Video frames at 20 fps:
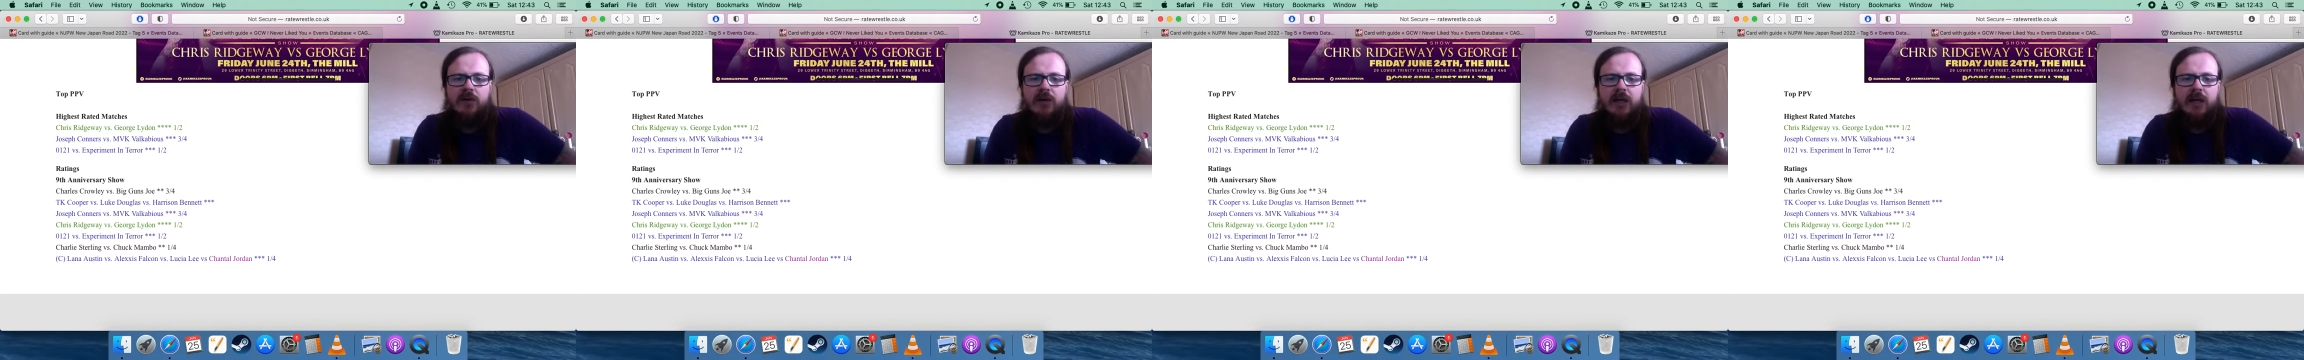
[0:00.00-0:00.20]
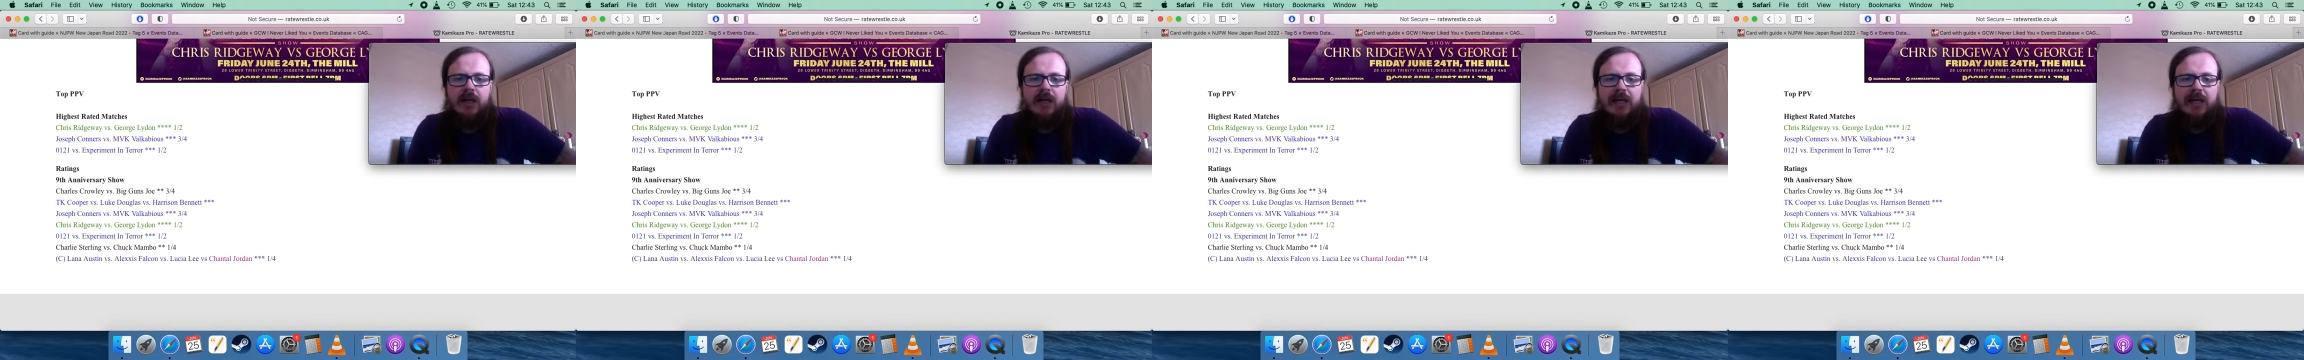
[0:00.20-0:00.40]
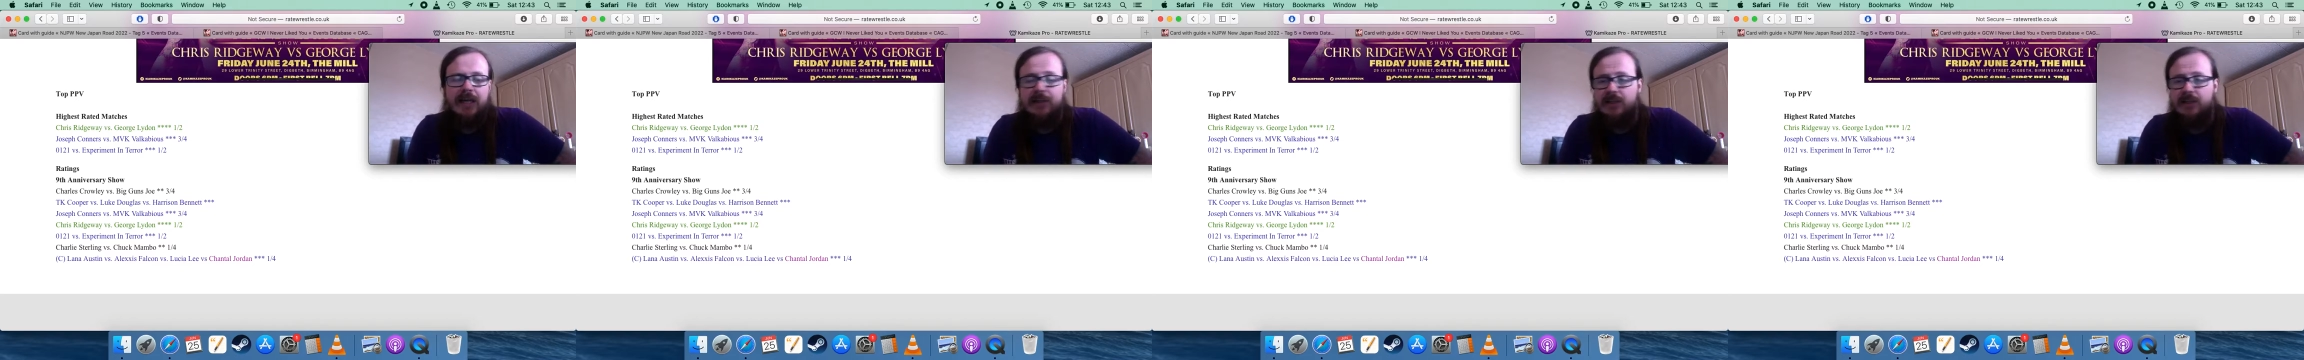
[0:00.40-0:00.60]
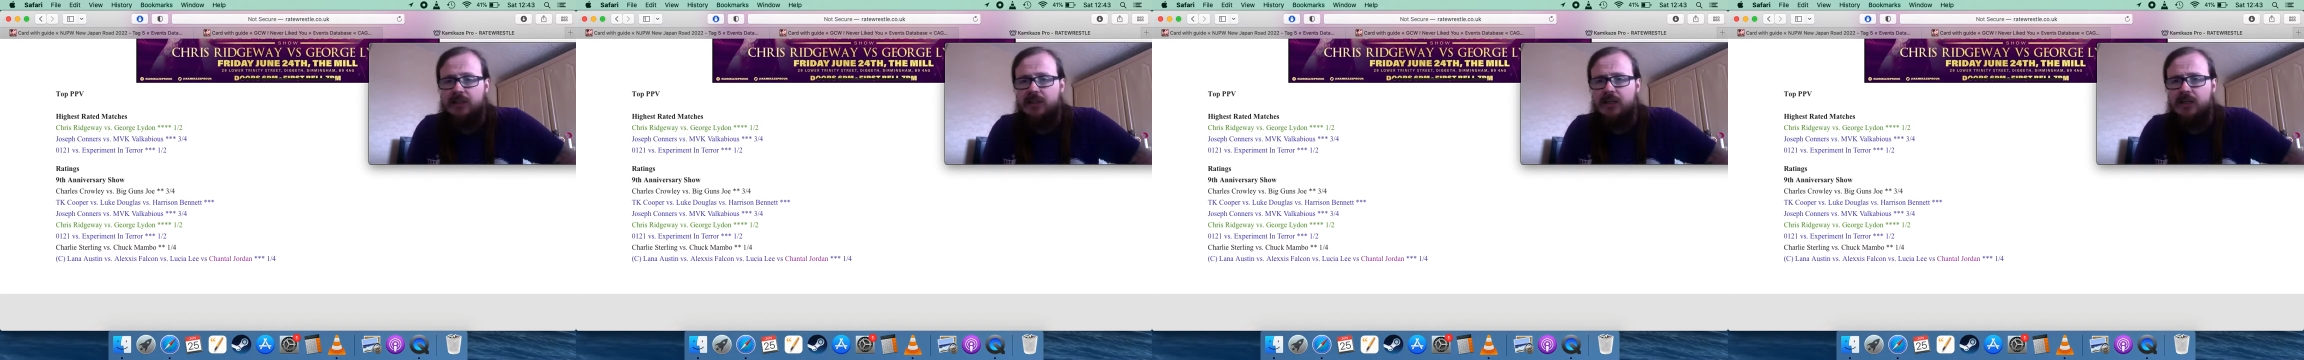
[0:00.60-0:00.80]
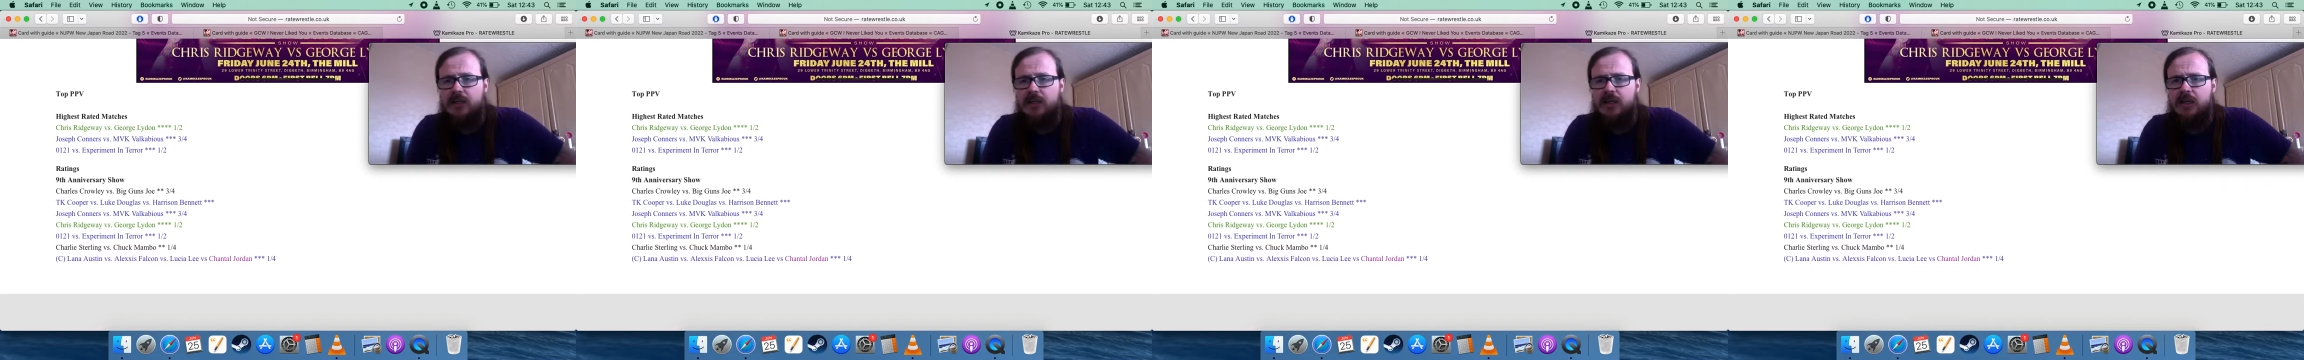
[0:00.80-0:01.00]
against
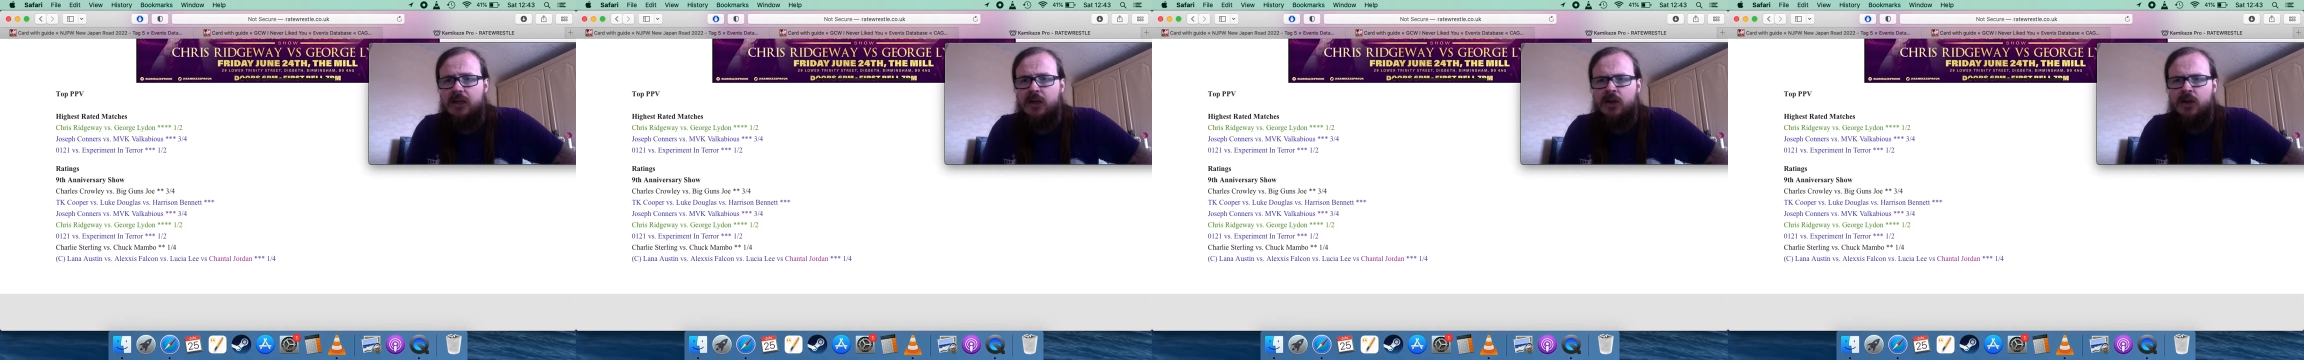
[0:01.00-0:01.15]
the